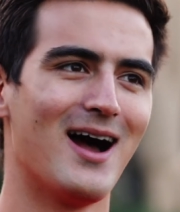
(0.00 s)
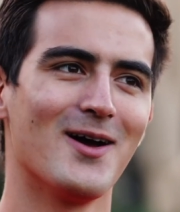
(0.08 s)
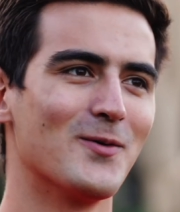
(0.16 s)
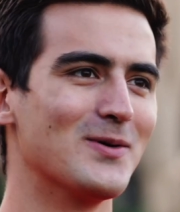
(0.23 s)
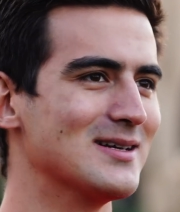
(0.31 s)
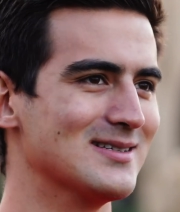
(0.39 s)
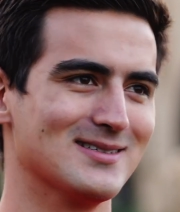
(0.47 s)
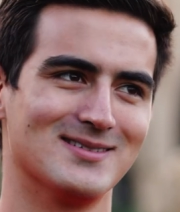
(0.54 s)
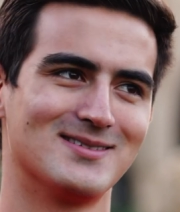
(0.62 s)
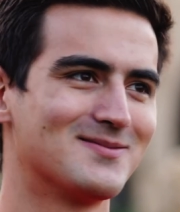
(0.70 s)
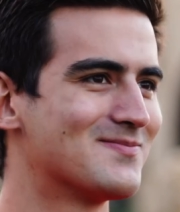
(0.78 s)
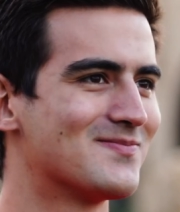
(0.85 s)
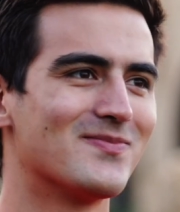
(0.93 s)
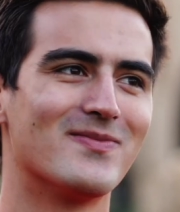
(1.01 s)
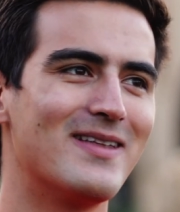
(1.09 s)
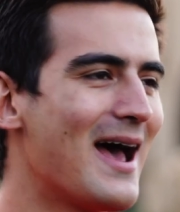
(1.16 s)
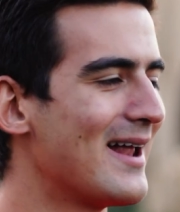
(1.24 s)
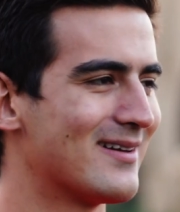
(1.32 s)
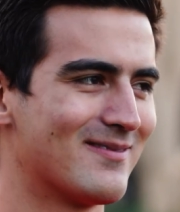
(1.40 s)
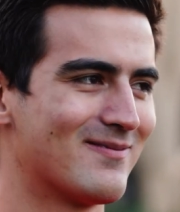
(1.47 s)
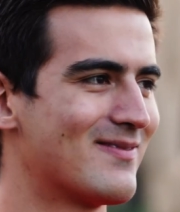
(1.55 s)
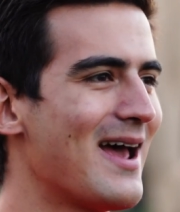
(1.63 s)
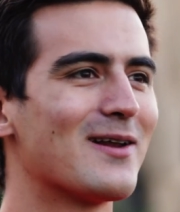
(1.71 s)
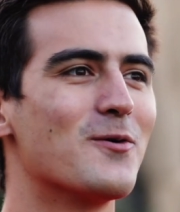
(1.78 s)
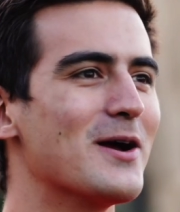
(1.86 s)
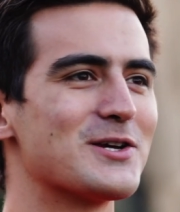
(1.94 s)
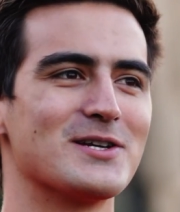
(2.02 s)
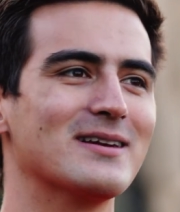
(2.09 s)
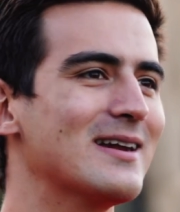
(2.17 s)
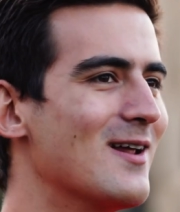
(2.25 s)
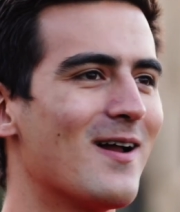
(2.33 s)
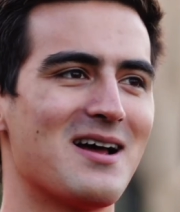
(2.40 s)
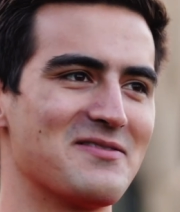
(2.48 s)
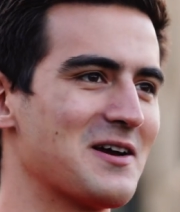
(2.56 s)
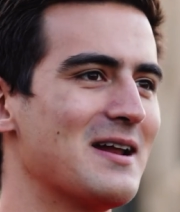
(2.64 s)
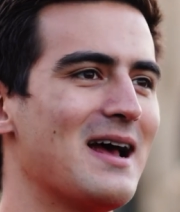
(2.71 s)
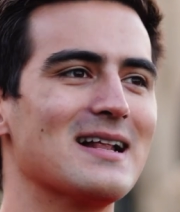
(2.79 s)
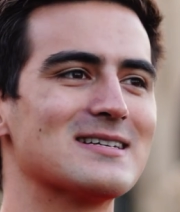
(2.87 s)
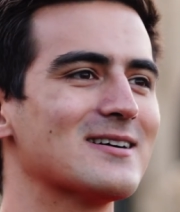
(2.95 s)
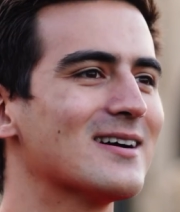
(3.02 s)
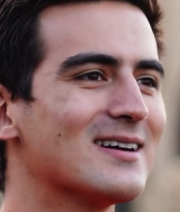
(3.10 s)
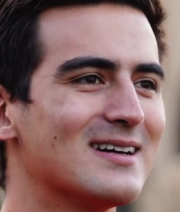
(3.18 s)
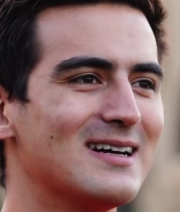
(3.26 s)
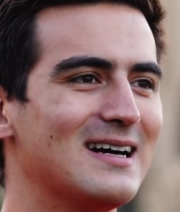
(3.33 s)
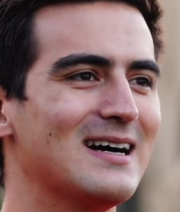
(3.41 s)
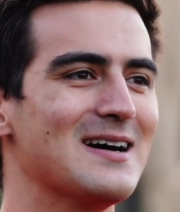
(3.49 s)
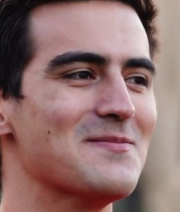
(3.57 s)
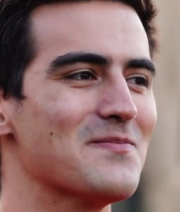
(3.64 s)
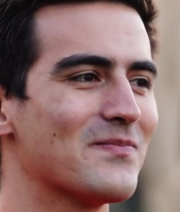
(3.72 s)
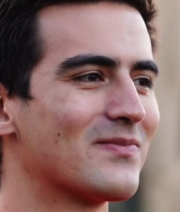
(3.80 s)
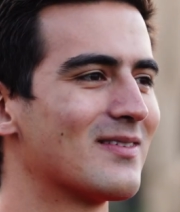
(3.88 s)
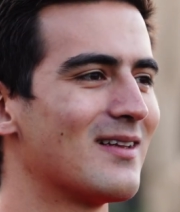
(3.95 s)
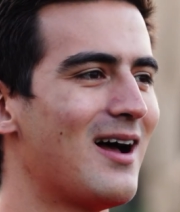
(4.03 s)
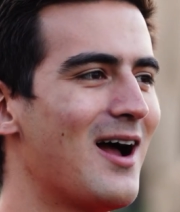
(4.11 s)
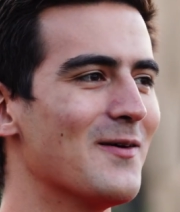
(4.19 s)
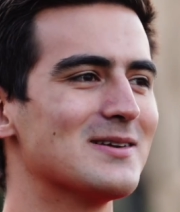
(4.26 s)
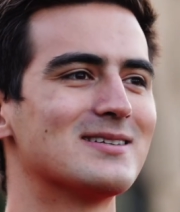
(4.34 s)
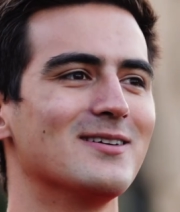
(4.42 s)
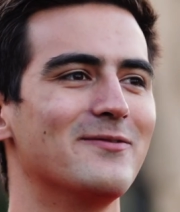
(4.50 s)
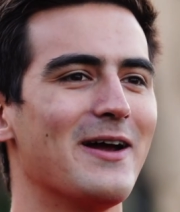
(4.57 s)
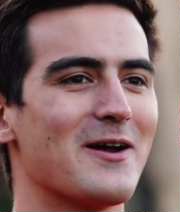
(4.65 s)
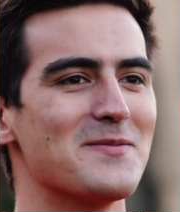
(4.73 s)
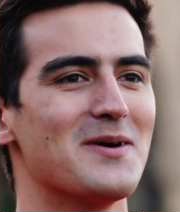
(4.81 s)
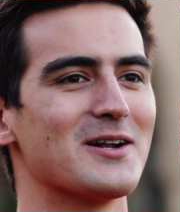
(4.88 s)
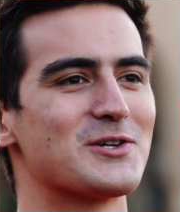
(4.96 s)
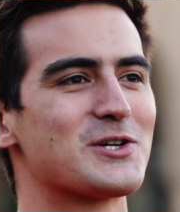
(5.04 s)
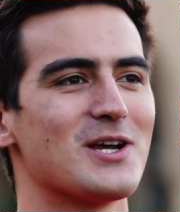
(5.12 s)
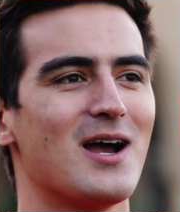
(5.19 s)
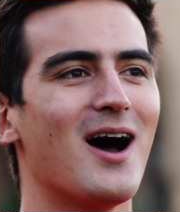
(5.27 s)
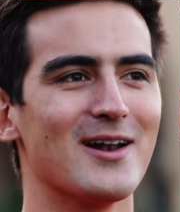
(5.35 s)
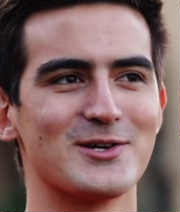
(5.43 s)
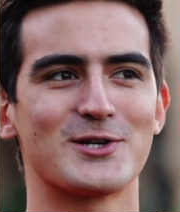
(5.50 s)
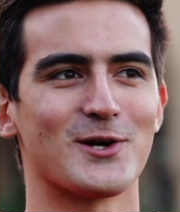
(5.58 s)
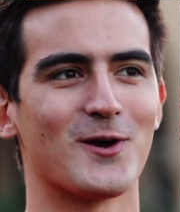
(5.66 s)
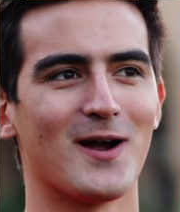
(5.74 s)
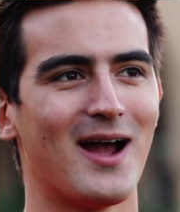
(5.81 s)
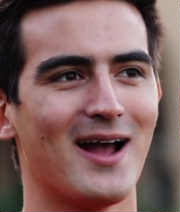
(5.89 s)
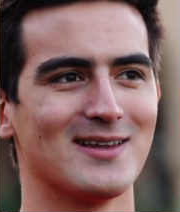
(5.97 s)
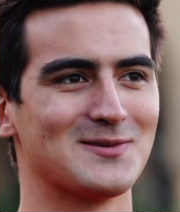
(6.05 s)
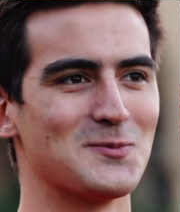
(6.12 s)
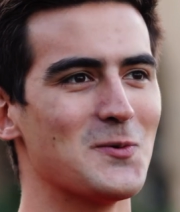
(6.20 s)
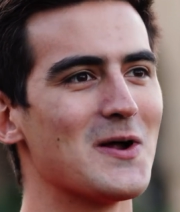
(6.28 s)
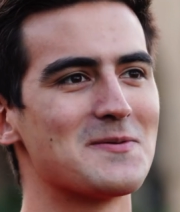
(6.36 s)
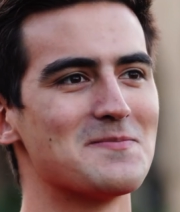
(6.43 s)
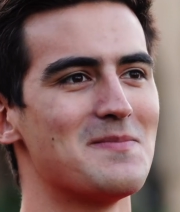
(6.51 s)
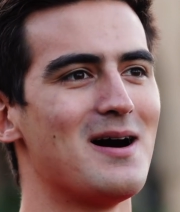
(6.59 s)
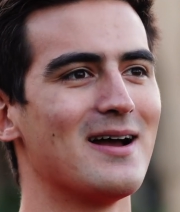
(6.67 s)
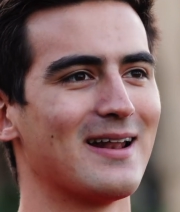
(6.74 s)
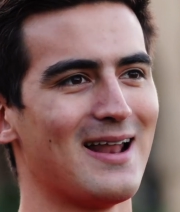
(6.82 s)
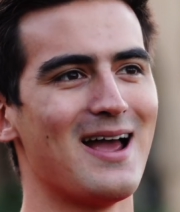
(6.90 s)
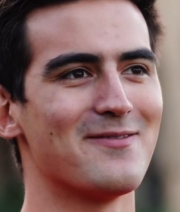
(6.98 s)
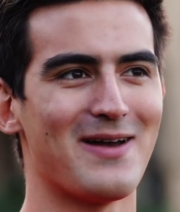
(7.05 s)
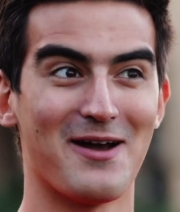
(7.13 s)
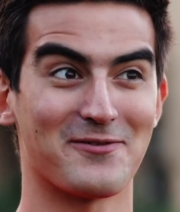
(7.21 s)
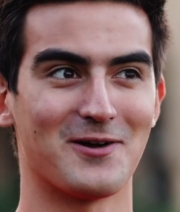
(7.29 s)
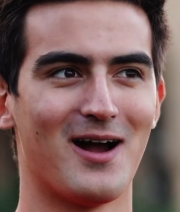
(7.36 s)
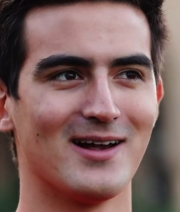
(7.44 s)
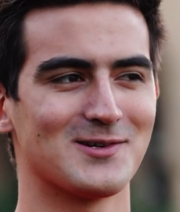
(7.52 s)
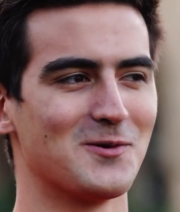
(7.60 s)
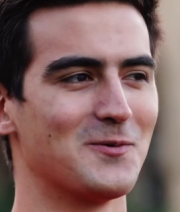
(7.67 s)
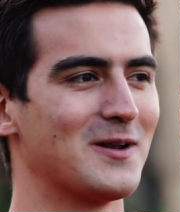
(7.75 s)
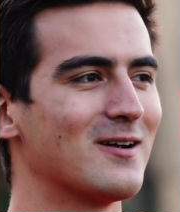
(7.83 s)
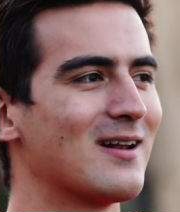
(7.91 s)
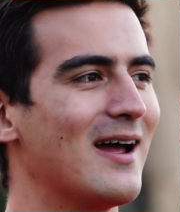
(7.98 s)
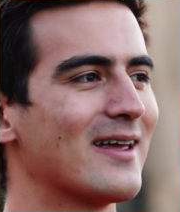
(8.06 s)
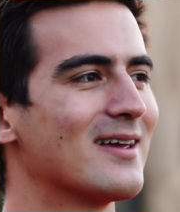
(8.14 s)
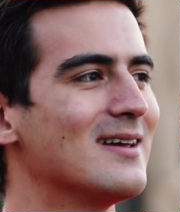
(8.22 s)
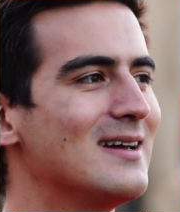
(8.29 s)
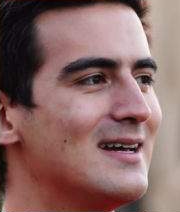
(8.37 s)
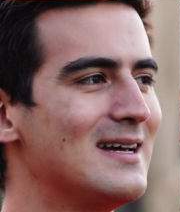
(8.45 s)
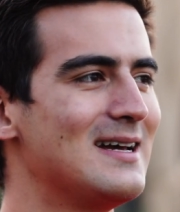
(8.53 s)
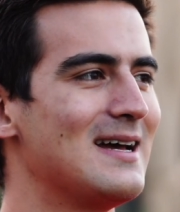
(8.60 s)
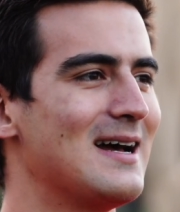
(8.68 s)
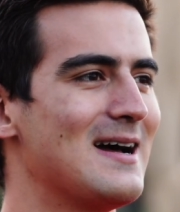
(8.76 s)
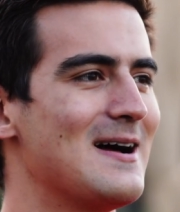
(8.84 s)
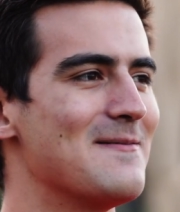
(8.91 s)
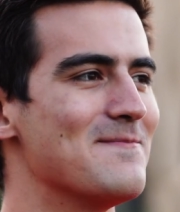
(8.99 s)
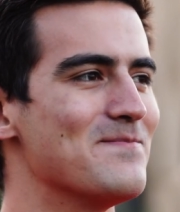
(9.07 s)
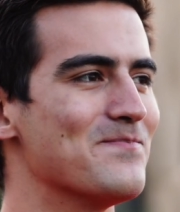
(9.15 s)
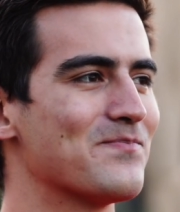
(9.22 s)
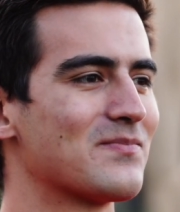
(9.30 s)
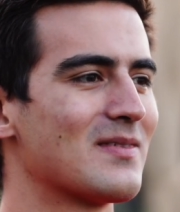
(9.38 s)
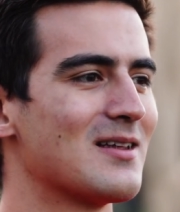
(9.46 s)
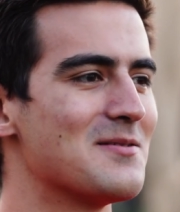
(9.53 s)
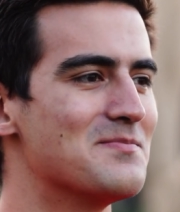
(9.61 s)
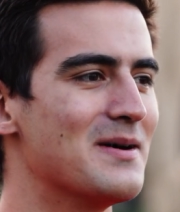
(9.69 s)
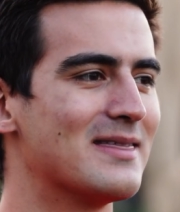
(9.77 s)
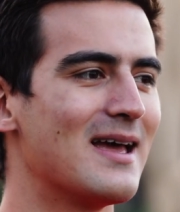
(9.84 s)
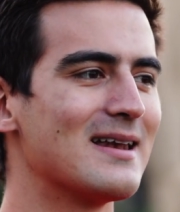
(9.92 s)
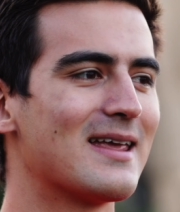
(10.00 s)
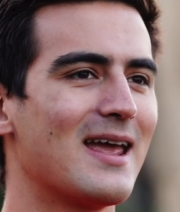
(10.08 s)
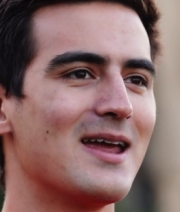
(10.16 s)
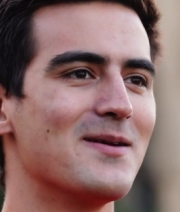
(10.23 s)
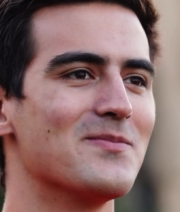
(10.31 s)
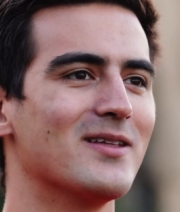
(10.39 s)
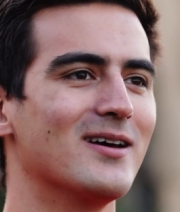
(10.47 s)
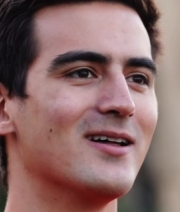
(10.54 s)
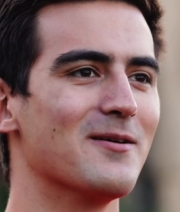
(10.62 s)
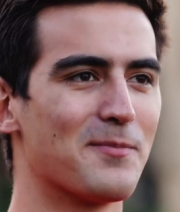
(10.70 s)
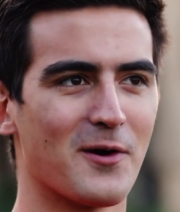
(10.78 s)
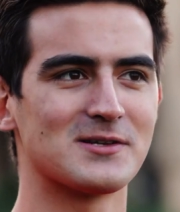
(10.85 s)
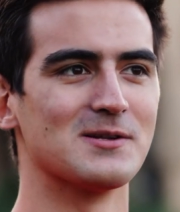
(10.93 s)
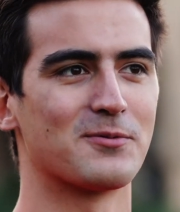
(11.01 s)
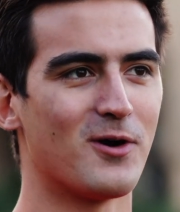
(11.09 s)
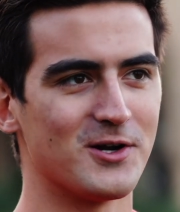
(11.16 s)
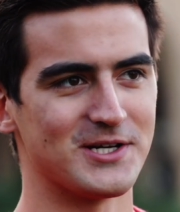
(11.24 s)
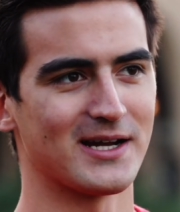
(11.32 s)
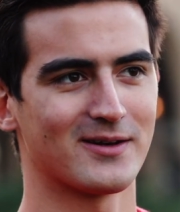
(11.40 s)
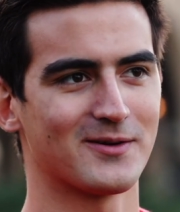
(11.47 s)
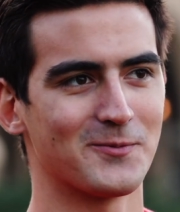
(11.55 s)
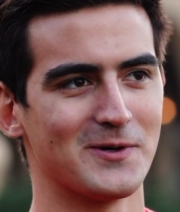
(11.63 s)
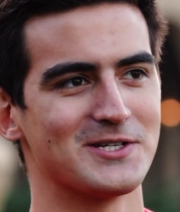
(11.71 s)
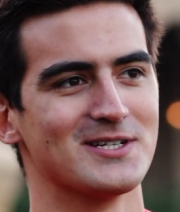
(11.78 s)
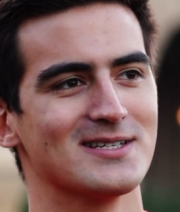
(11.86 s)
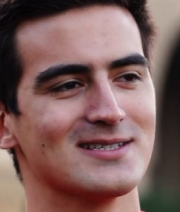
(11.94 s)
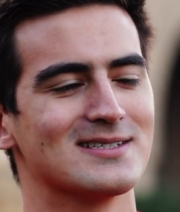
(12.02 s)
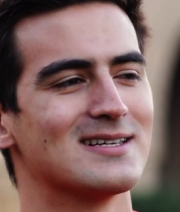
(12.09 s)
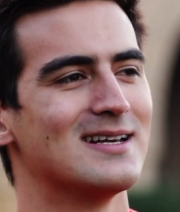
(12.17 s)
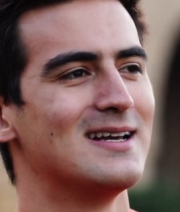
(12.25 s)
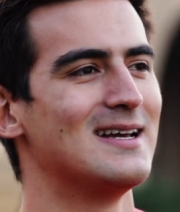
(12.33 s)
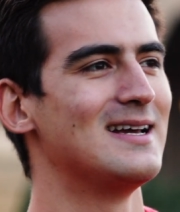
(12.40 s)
I was that, that question did not have a good answer. Um, I was still very much unsure as what my life after high school would look like. Um, but then came the, the personal project, which is